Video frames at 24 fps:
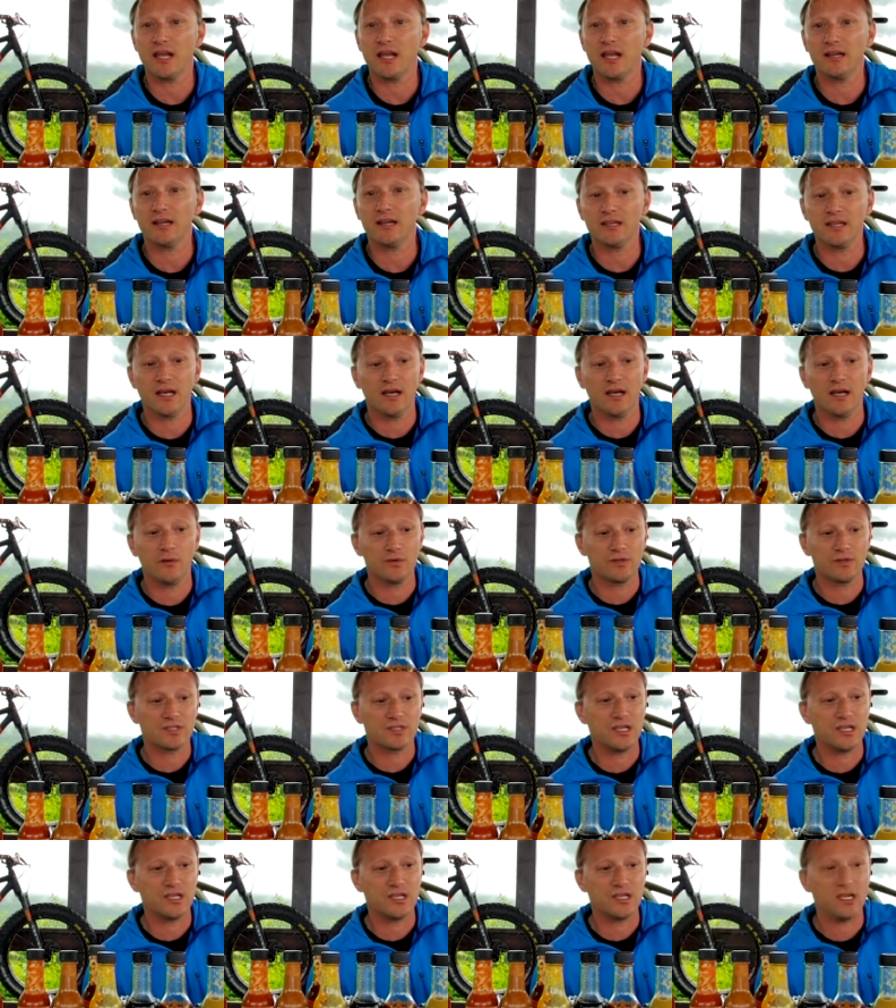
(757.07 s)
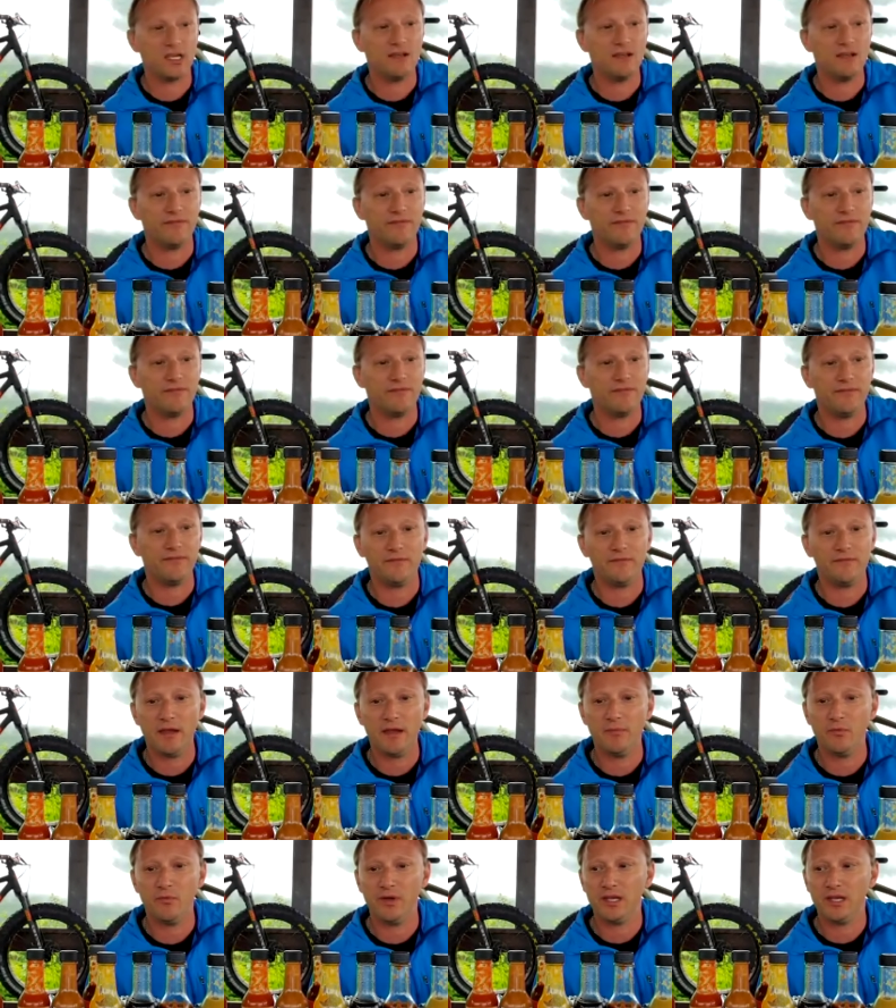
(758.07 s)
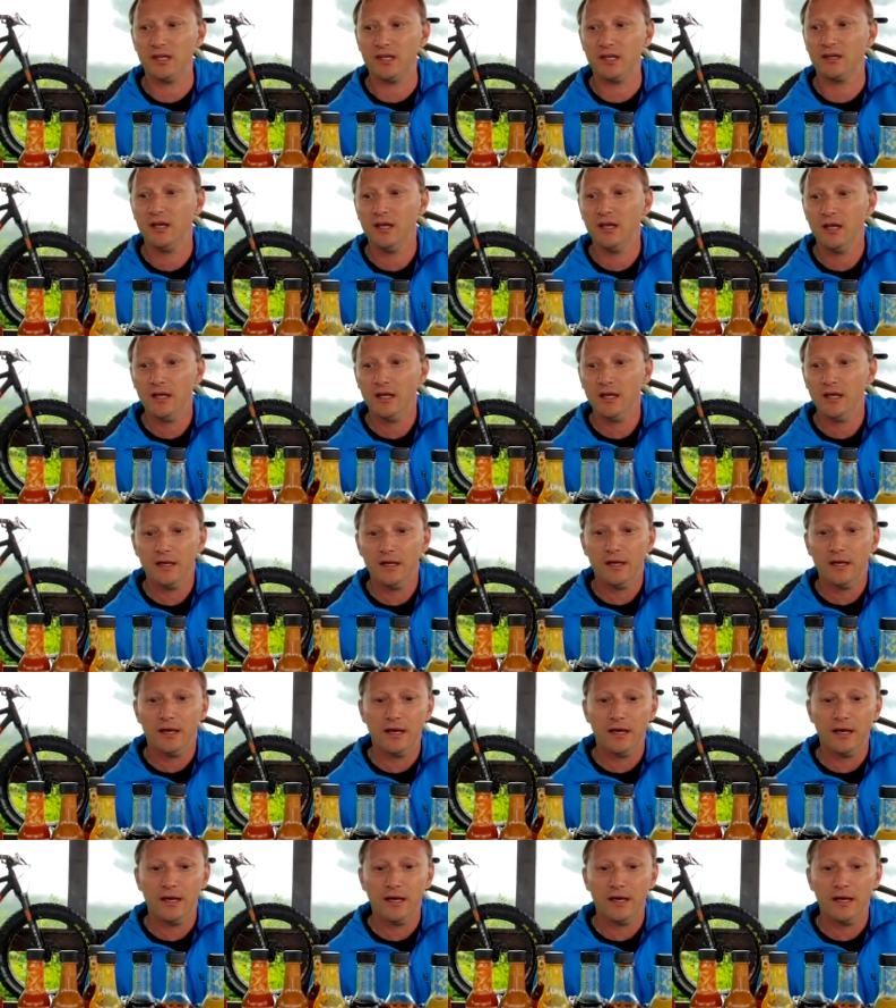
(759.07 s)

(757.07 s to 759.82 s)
and uh, we'll see if, if maybe we can you